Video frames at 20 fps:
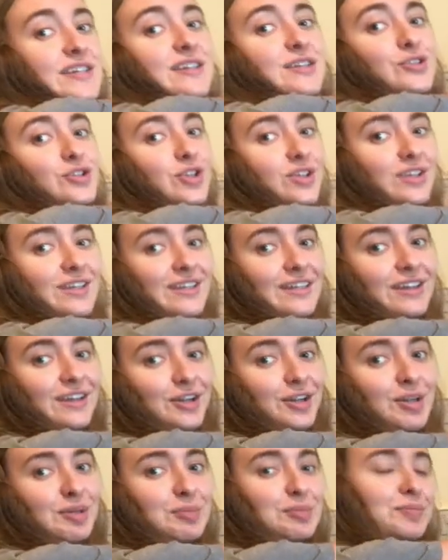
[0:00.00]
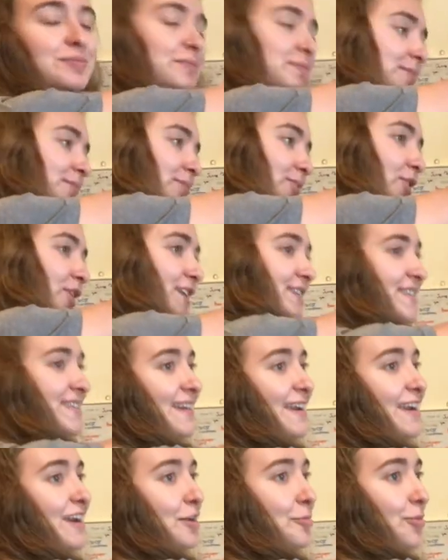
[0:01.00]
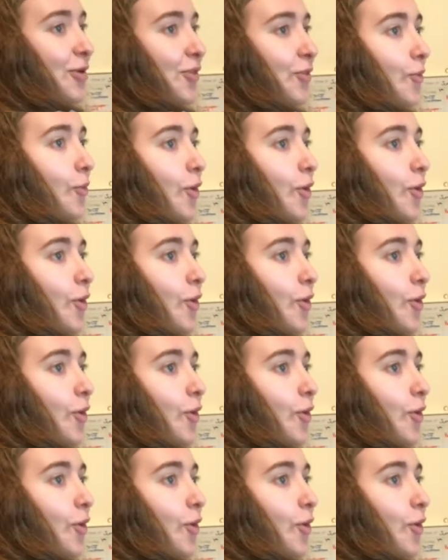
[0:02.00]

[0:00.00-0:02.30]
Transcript: like chilling here, pressing it up on the